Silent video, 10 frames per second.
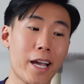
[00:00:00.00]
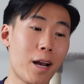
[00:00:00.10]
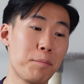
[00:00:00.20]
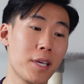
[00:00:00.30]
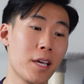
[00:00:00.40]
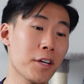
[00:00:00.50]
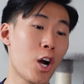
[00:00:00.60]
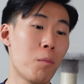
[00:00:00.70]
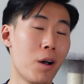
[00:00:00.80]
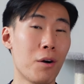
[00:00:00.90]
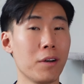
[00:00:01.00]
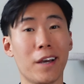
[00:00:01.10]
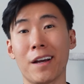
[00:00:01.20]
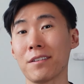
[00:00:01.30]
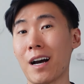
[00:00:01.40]
got a B in Como
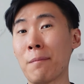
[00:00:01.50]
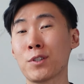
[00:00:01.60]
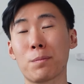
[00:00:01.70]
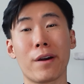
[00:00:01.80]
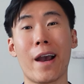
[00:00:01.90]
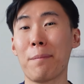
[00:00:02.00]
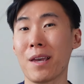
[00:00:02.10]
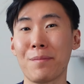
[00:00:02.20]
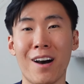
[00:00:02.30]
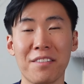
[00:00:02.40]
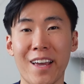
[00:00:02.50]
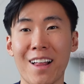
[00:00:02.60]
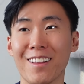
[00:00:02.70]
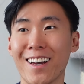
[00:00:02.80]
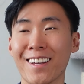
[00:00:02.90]
and I'm super happy about
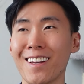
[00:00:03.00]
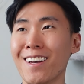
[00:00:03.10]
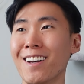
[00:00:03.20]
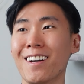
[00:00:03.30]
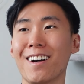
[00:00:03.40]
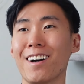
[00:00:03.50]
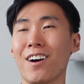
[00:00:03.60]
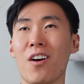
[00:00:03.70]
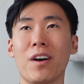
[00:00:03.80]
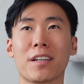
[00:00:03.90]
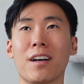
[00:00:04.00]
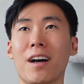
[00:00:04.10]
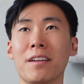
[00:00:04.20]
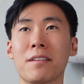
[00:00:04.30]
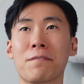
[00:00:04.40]
that. Like Oh my god.